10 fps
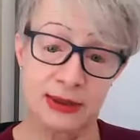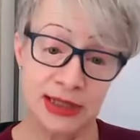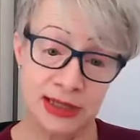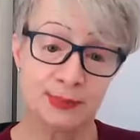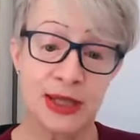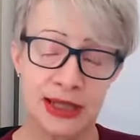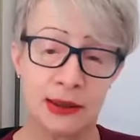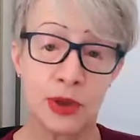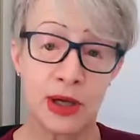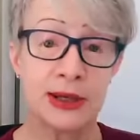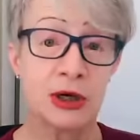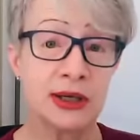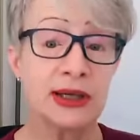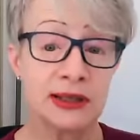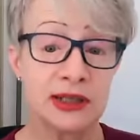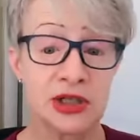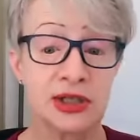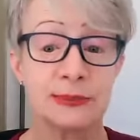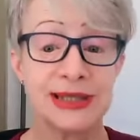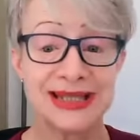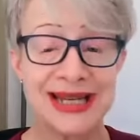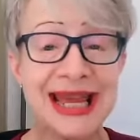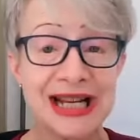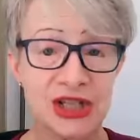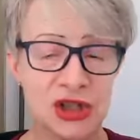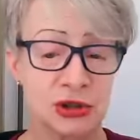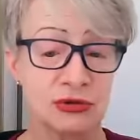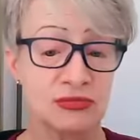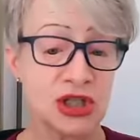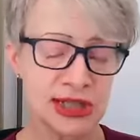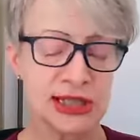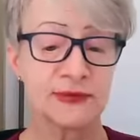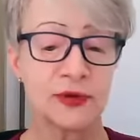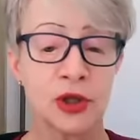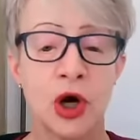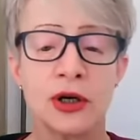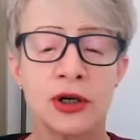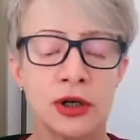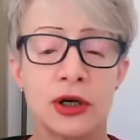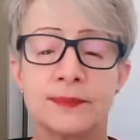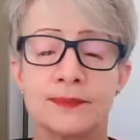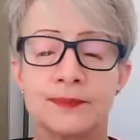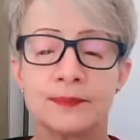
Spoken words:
Explaining why Mary initially mistakes Jesus for the gardener.